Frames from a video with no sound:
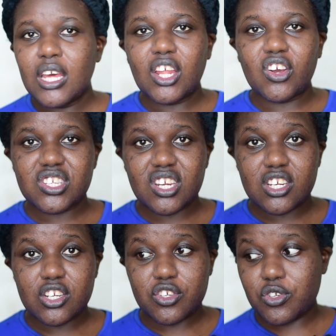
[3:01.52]
Now I
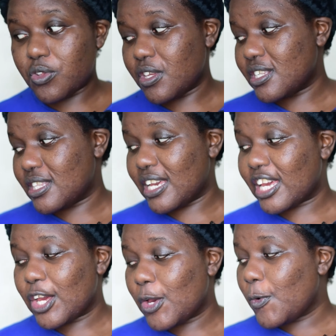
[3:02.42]
started to do this
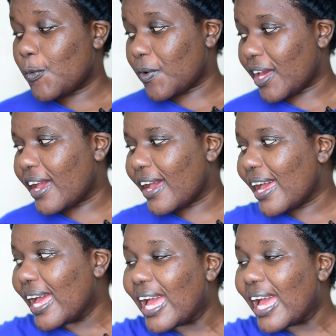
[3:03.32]
thing where